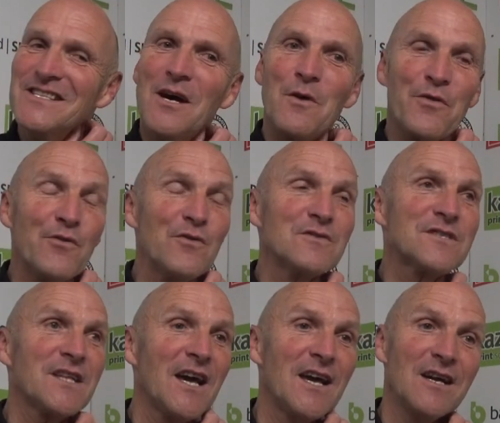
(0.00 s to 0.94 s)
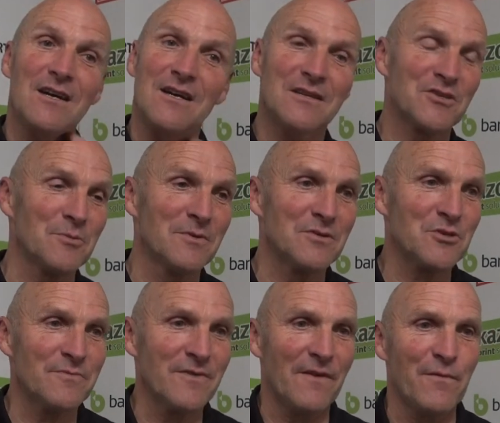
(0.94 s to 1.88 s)
No, I thought today some
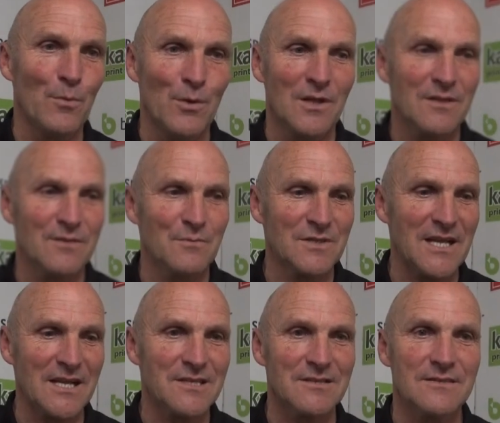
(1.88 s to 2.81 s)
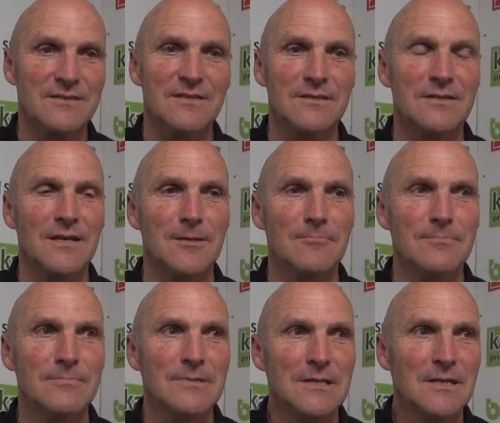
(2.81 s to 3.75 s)
of our football was excellent,
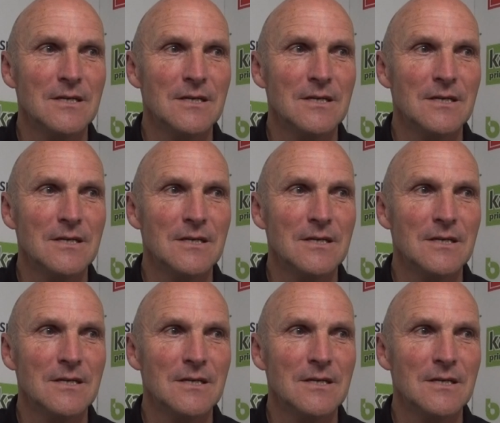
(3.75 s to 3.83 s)
and